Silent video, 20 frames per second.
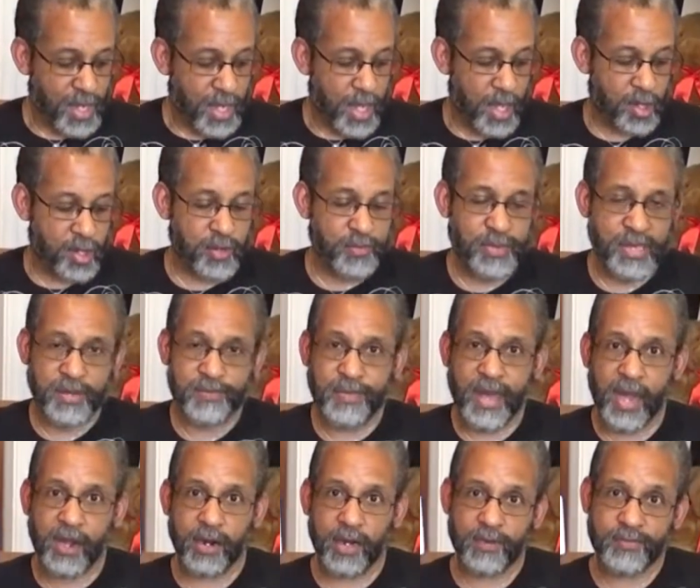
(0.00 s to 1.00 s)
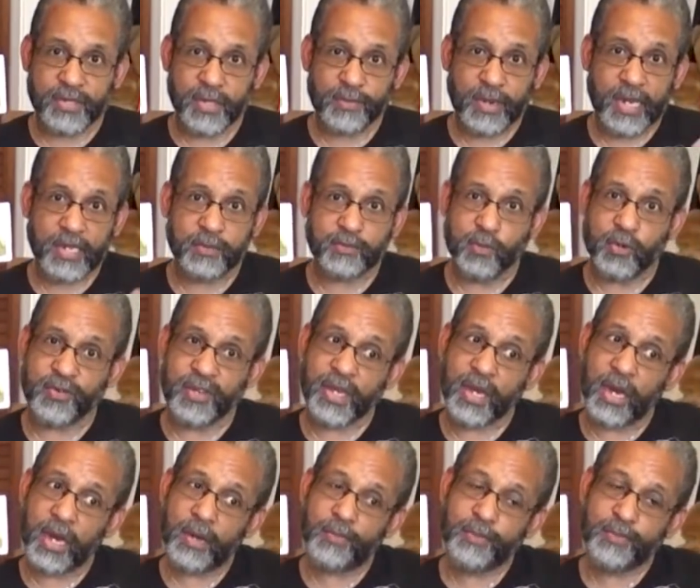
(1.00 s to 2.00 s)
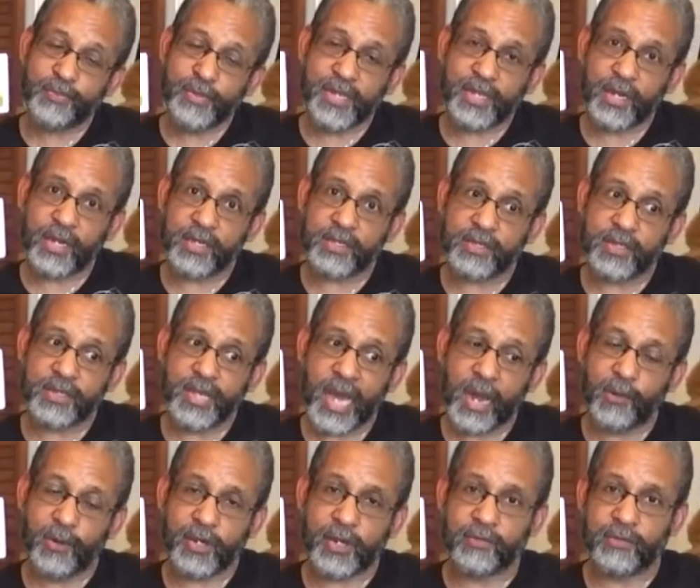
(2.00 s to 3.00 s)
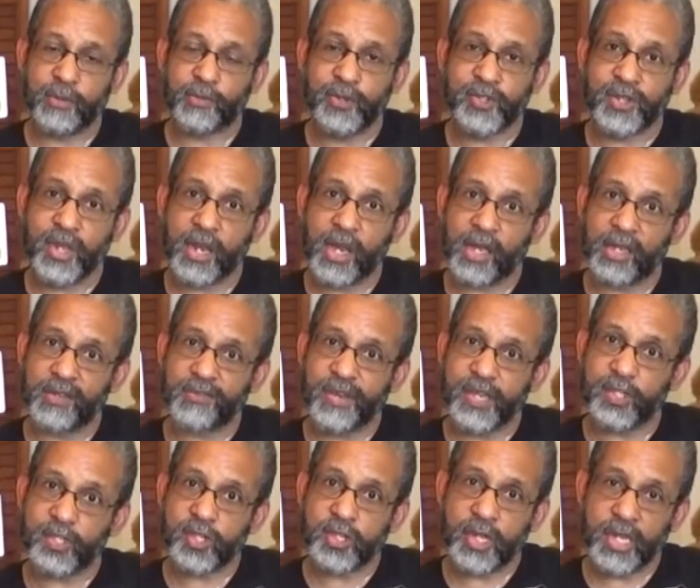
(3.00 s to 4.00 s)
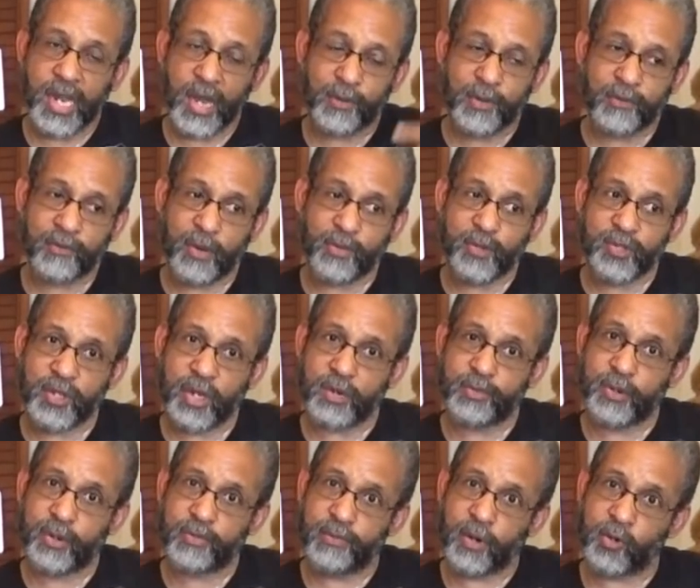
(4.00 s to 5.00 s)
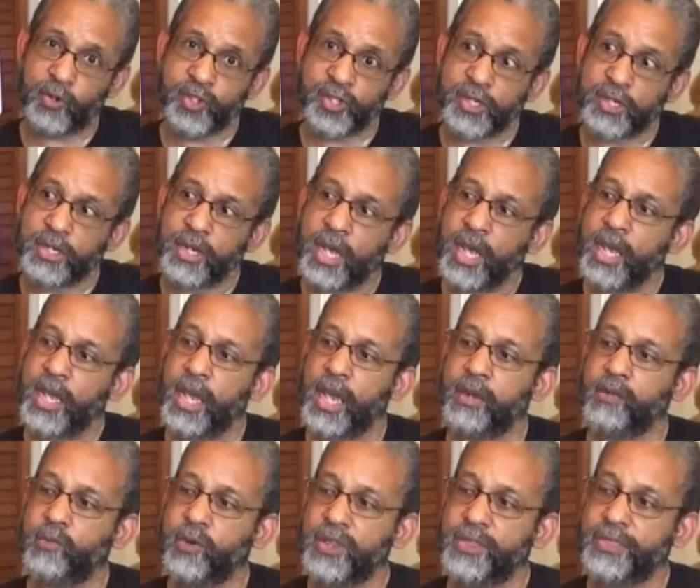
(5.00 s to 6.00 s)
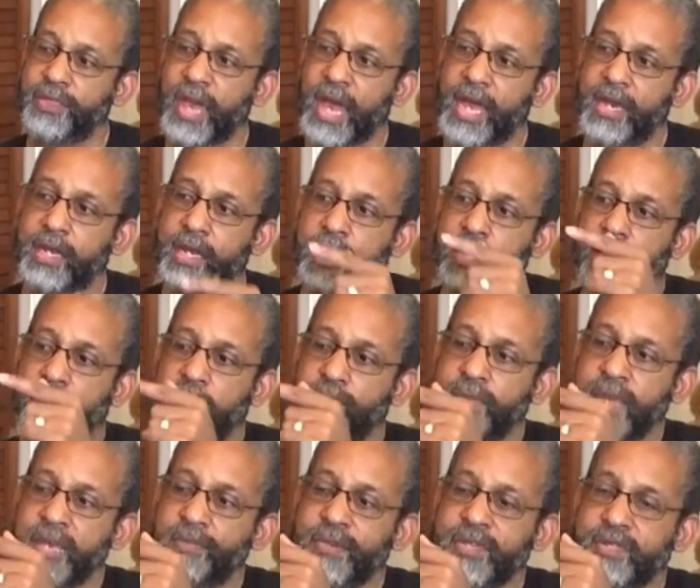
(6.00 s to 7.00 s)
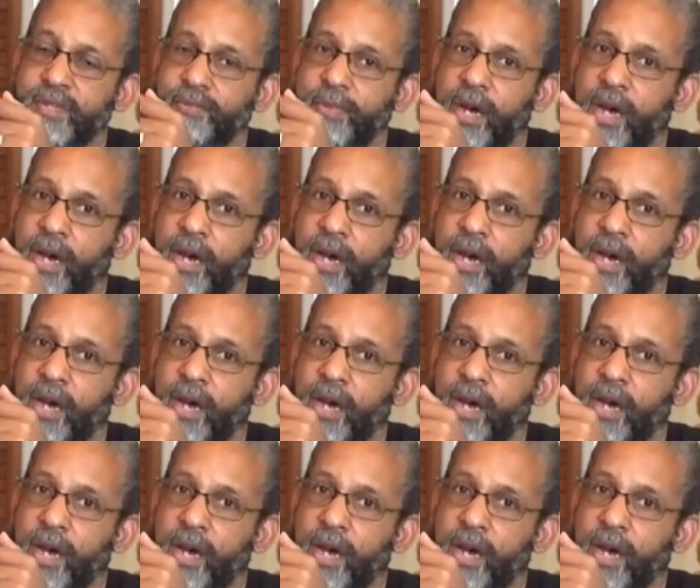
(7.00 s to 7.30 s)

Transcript: It could be a matter of somebody's moving up because tower can represent elevation and that would represent a promotion. And with that, there may be some